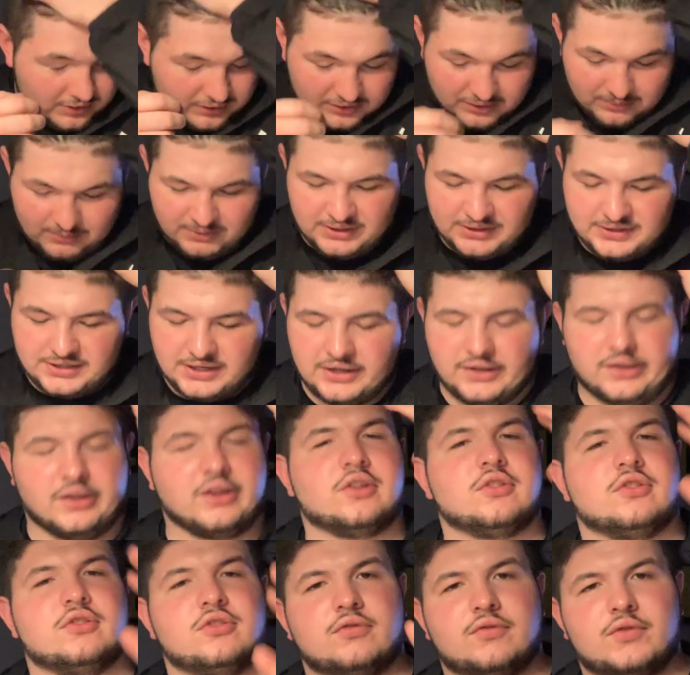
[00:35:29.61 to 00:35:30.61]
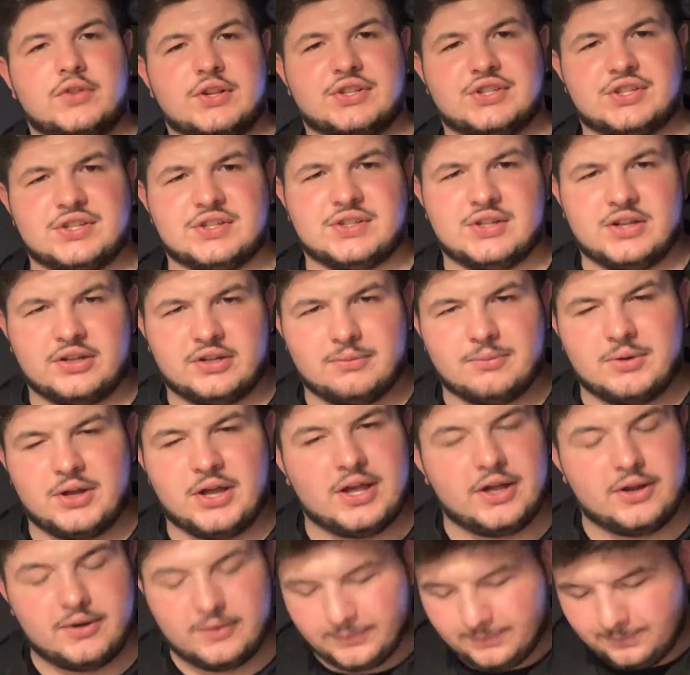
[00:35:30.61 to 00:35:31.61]
Didn't mean to take it. It's just stuck in my
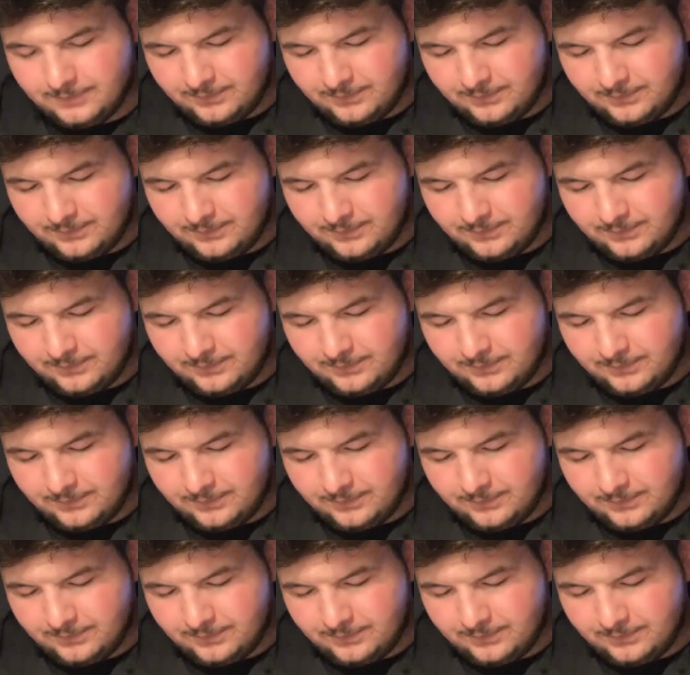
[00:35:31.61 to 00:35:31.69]
head.